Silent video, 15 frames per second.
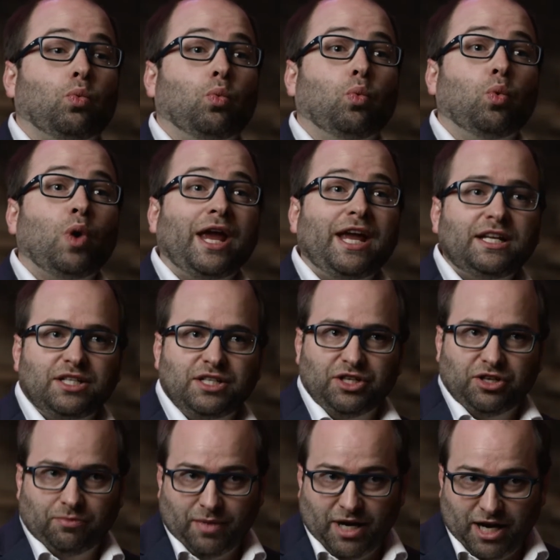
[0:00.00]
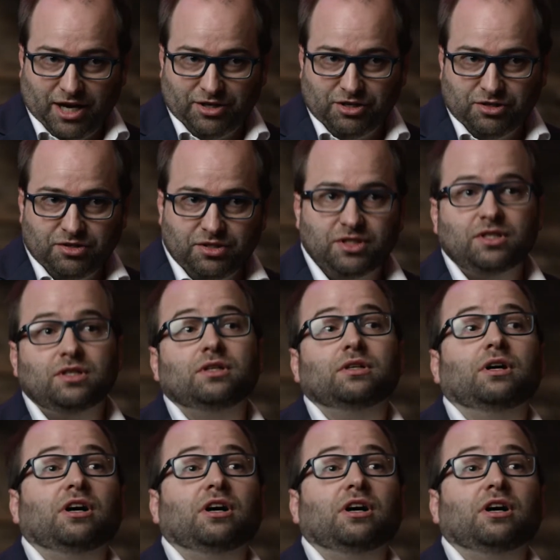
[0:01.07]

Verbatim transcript: weightier matters